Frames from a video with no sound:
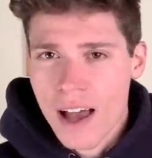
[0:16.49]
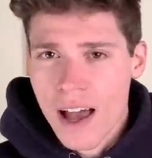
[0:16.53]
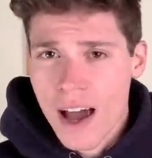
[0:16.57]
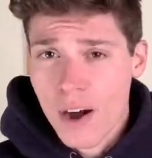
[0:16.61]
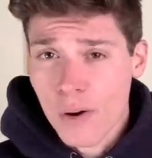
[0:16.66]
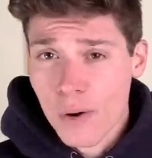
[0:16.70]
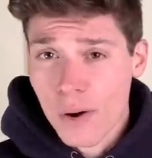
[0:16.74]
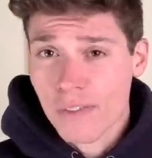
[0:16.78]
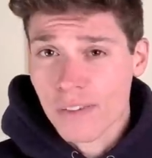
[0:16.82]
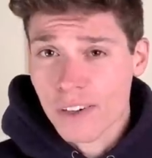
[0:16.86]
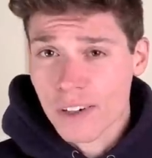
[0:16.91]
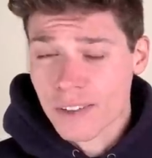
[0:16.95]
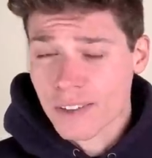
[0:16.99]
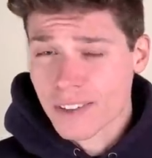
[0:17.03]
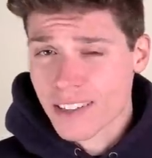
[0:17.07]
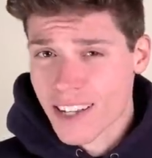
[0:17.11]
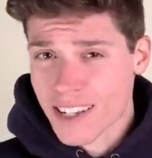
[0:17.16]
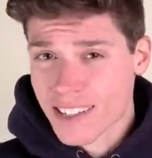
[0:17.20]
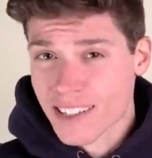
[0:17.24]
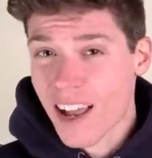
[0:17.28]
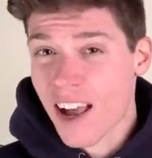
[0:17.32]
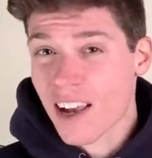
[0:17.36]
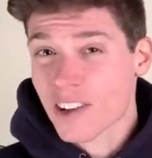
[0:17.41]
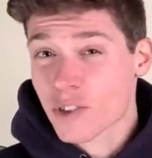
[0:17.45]
However,
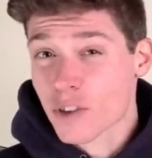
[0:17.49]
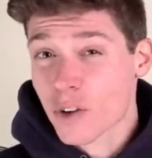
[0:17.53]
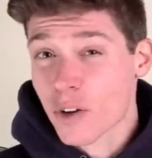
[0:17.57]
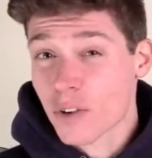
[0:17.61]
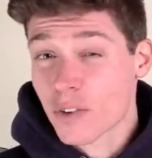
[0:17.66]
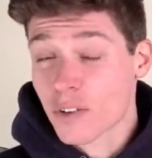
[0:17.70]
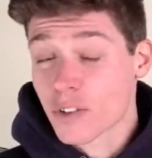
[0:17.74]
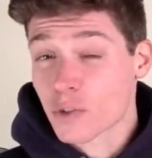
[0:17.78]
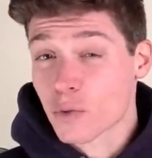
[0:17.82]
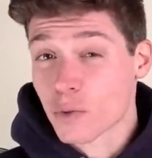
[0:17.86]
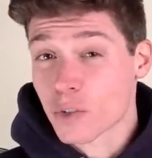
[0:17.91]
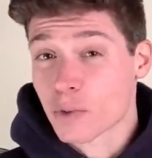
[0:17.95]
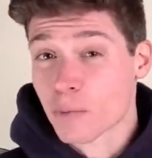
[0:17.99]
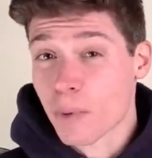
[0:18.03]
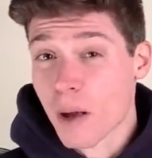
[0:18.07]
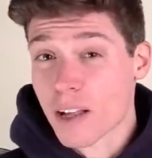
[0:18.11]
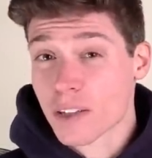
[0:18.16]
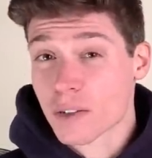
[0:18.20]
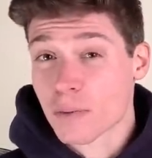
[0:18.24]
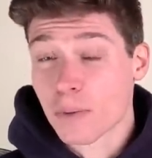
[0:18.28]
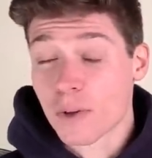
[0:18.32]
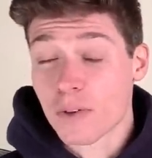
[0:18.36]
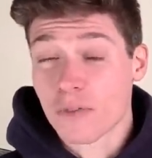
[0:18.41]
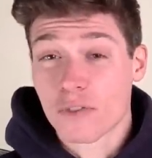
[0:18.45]
testosterone is
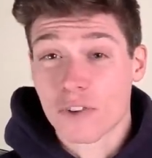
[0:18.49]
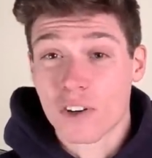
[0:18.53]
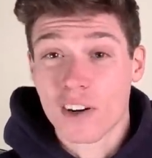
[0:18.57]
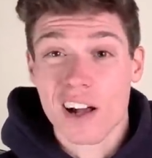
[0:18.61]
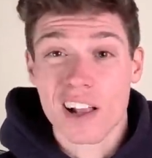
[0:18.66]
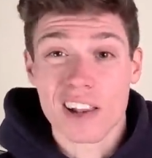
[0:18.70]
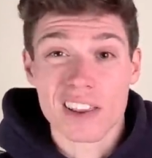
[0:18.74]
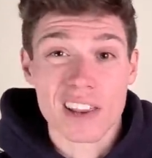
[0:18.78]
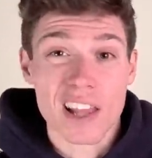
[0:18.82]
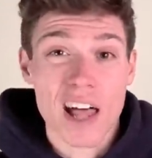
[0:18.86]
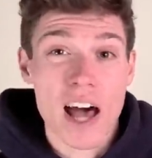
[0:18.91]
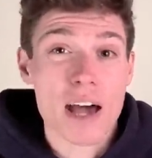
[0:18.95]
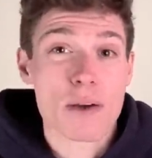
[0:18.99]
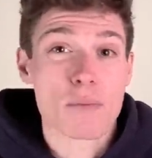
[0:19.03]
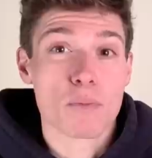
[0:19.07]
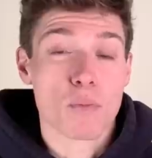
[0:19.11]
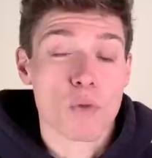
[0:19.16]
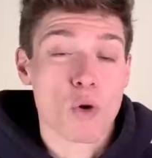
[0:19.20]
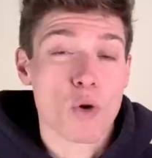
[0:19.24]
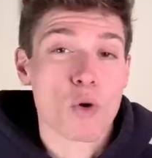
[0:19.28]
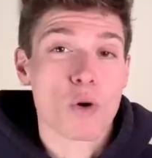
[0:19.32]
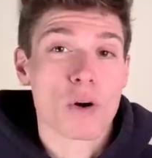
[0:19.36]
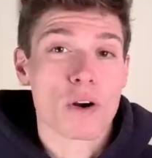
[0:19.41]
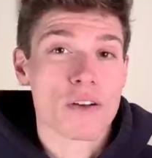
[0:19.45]
responsible for a lot
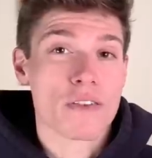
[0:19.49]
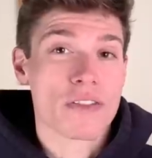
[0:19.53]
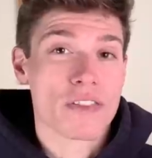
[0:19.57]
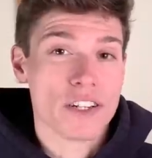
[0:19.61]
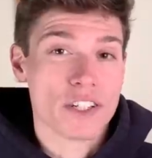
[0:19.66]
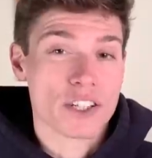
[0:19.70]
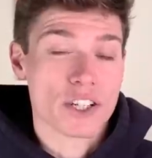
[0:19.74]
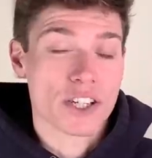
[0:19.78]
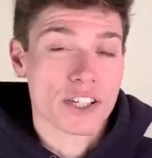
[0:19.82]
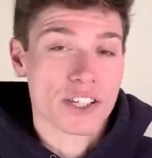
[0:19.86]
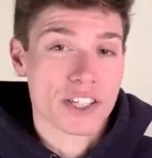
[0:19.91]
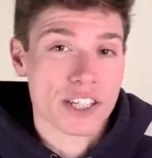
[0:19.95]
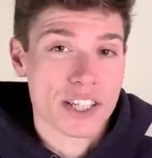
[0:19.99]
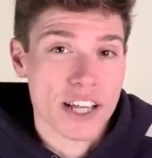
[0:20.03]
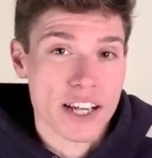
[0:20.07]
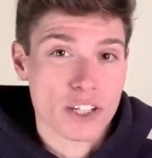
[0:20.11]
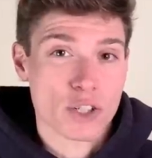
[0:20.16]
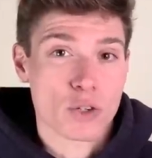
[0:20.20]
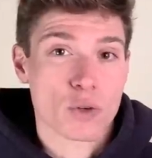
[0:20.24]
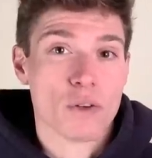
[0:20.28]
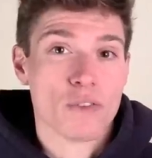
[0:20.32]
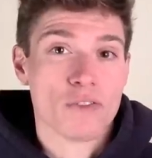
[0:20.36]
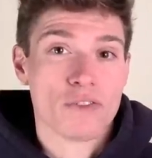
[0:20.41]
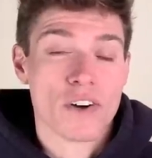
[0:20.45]
more than just
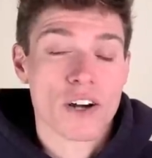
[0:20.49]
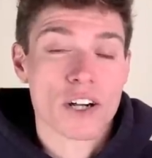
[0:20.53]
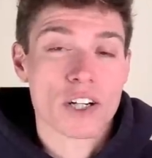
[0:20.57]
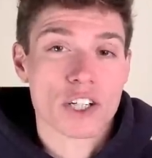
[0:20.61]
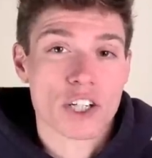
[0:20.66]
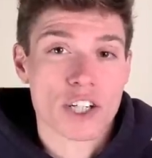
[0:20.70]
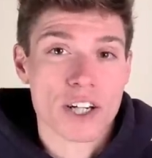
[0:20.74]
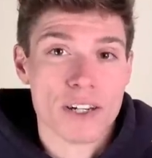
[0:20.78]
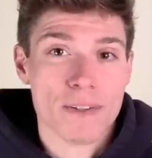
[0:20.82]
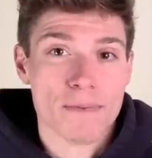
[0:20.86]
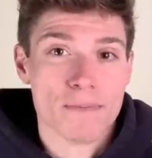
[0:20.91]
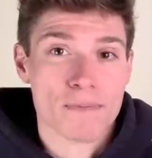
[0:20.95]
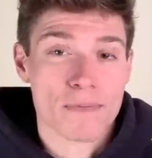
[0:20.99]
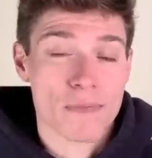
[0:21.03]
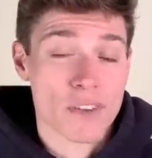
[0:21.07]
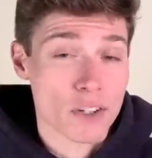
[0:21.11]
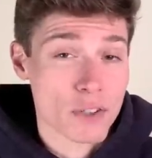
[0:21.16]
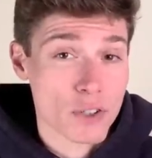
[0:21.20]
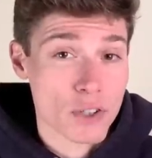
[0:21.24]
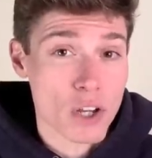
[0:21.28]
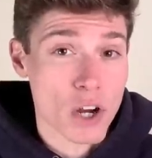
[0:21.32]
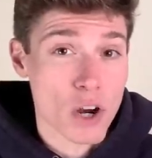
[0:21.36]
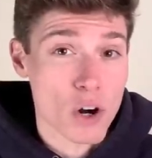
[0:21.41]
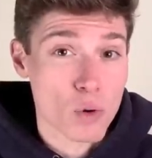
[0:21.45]
sexual function.
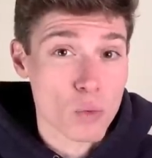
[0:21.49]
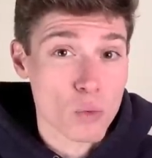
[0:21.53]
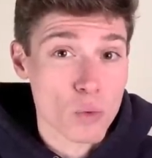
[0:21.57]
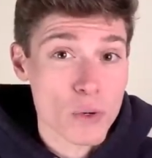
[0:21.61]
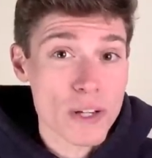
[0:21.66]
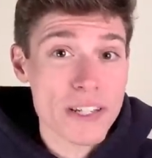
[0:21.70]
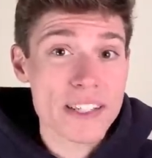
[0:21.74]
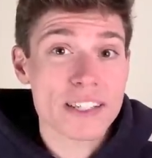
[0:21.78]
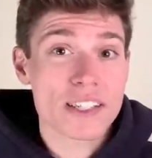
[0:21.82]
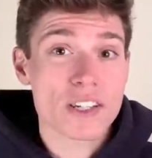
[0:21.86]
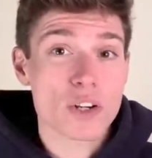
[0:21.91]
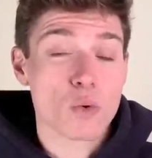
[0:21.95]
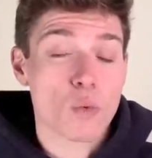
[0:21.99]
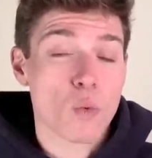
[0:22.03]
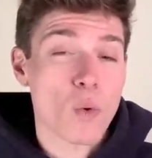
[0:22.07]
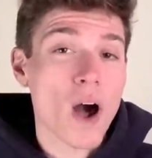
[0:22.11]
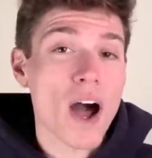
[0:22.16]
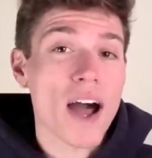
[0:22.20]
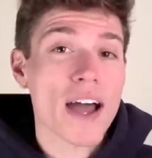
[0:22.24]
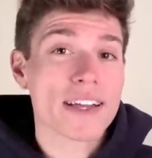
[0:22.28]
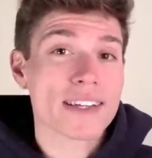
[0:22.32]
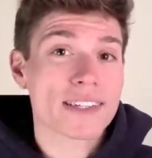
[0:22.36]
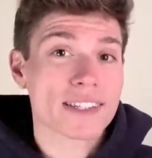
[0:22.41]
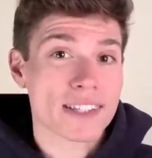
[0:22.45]
There's a reason
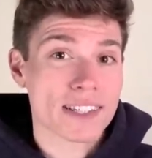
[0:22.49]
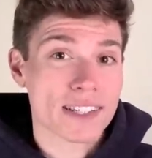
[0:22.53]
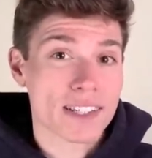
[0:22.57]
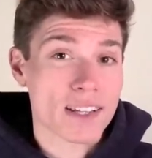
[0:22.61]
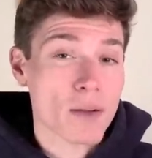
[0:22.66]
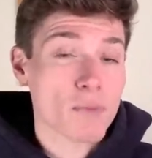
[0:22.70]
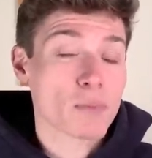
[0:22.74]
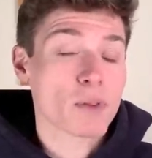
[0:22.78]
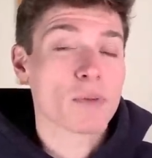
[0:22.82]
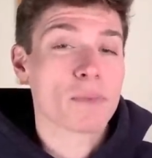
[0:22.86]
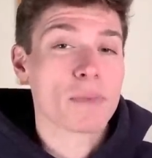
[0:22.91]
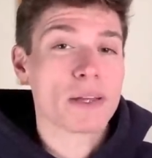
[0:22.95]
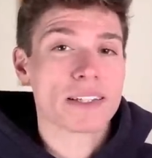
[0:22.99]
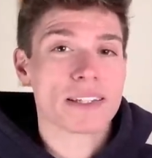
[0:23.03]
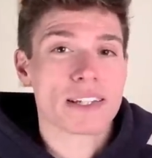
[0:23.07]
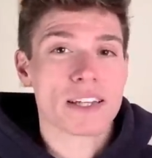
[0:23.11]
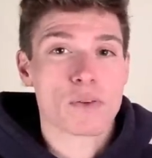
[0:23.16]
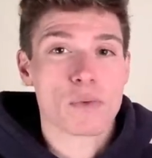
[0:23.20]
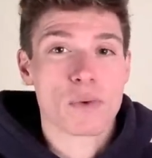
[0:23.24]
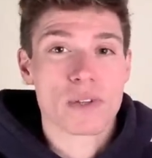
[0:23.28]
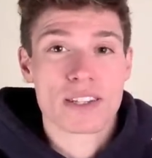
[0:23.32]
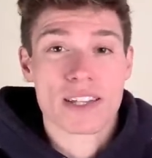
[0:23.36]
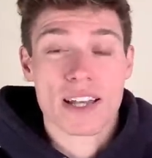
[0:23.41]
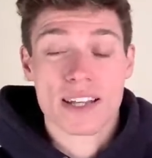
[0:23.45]
why supplementing
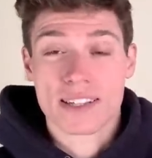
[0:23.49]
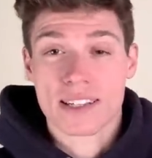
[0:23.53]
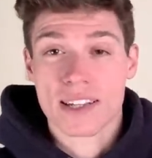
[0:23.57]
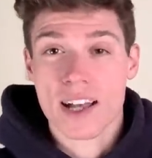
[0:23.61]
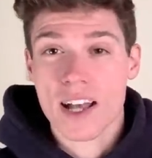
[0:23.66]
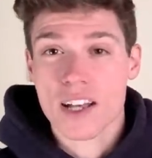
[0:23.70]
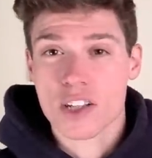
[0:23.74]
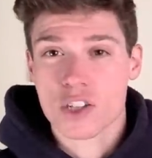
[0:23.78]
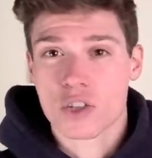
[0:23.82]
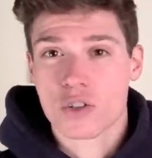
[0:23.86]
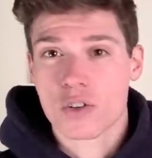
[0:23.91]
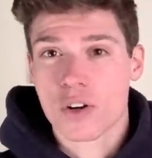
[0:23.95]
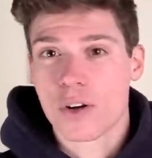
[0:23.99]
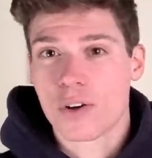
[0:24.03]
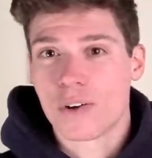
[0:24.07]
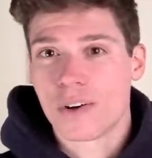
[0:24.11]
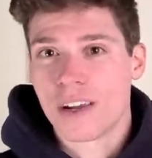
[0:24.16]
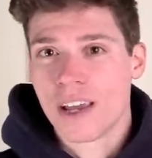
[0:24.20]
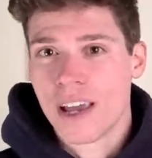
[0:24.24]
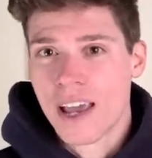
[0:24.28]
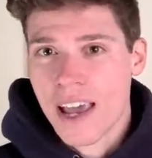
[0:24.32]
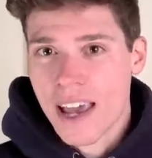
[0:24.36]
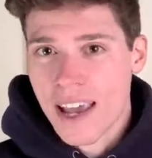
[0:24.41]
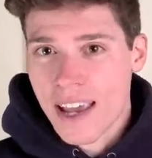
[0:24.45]
with
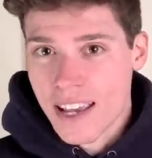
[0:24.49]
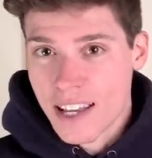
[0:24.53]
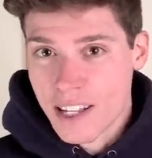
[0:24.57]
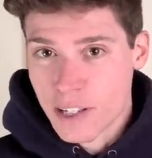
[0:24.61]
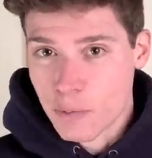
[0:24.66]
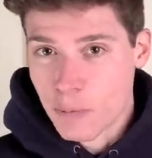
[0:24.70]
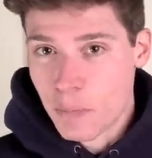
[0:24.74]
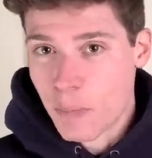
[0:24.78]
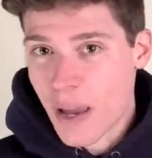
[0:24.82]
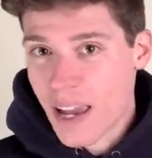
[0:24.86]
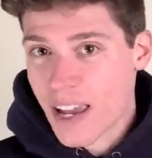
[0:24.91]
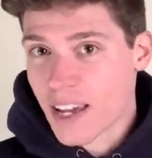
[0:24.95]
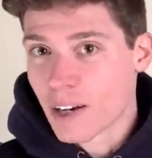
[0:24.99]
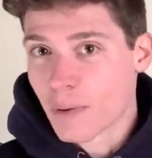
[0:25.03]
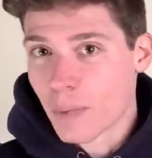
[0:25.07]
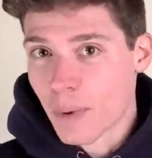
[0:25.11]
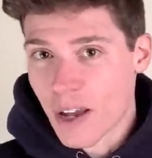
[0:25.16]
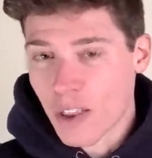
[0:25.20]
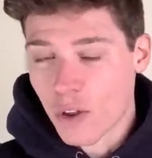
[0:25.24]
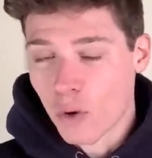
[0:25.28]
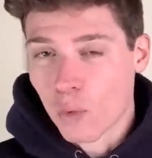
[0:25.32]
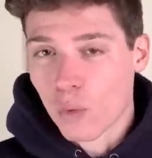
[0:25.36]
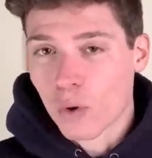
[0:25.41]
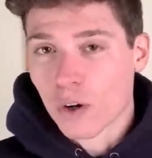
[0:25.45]
testosterone is banned by
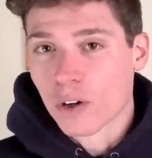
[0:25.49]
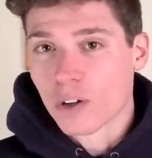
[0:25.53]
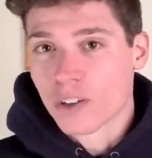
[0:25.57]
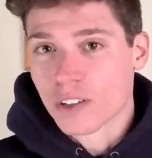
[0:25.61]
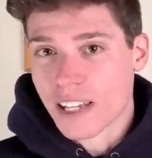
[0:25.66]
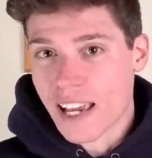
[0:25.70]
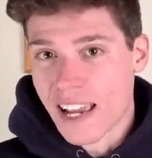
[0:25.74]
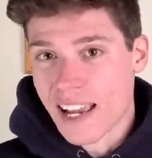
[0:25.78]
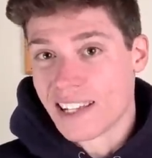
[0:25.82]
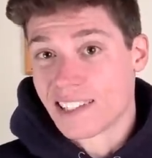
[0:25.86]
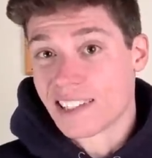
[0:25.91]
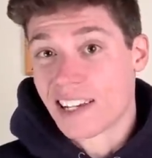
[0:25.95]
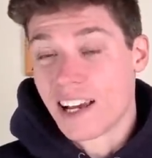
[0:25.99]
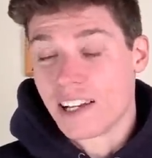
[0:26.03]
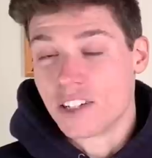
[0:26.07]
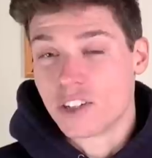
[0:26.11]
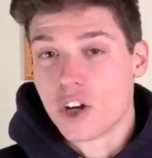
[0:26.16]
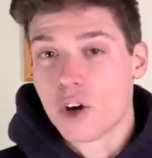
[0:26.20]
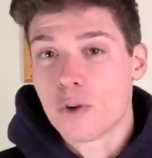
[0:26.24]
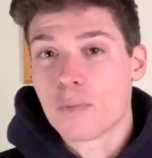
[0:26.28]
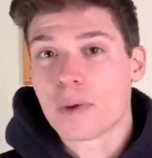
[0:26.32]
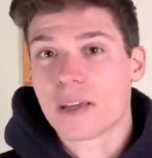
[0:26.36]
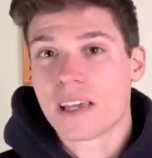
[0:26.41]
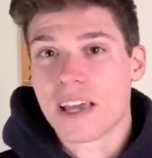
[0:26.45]
the World
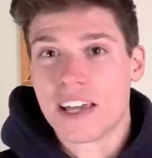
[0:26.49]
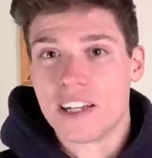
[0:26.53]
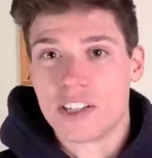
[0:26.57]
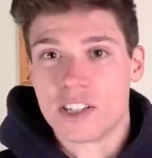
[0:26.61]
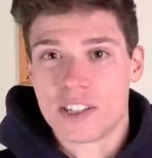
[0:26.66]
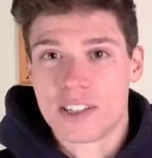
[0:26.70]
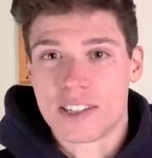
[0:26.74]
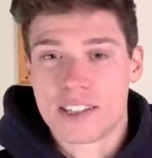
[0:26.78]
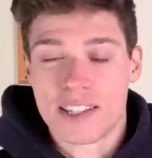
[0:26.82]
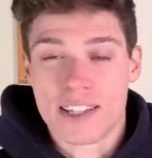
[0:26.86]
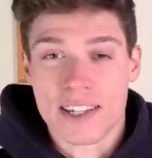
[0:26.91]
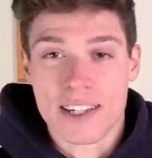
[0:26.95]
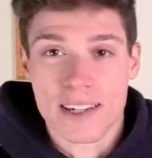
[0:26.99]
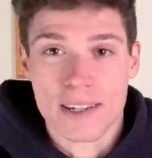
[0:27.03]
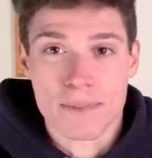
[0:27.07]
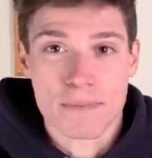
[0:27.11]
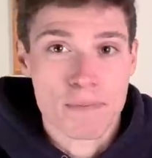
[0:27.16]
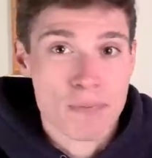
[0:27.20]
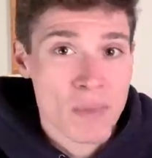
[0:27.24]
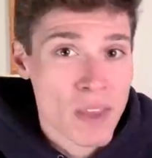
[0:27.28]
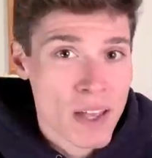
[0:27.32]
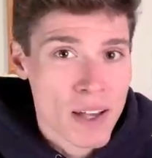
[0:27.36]
Anti-Doping Agency.